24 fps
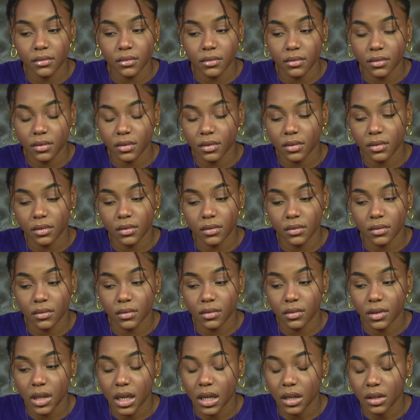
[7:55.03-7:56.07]
I
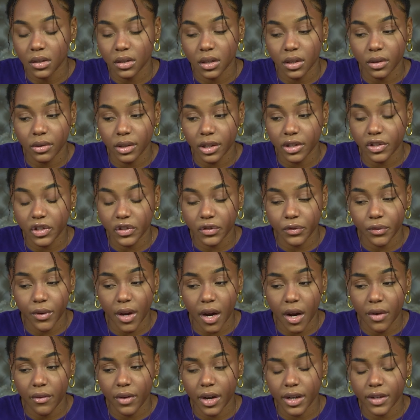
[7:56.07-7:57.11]
don't know, they're just
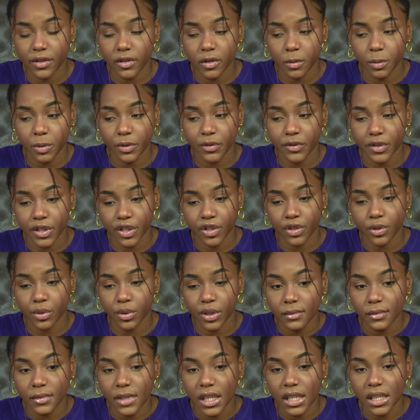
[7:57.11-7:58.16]
very, very superficial.
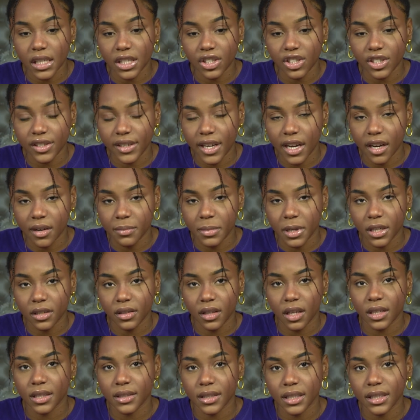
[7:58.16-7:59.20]
They just care about a
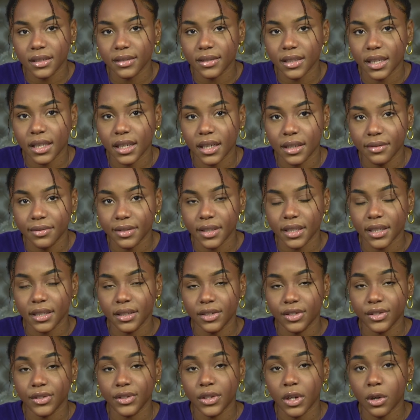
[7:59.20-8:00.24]
lot of things that I feel like
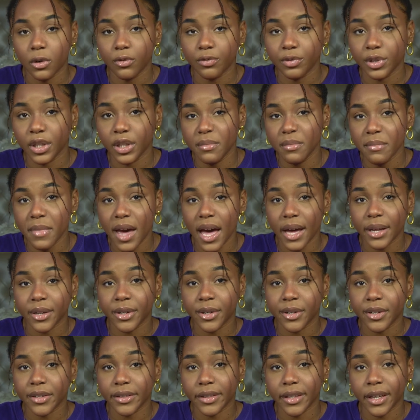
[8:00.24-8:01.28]
just don't
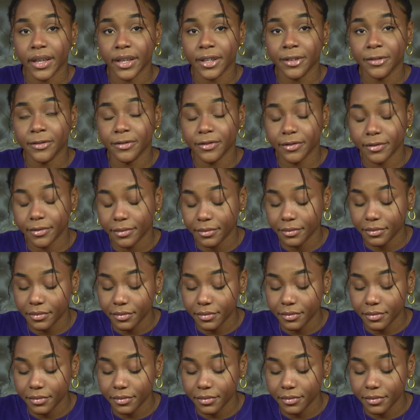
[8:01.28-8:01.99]
matter in life.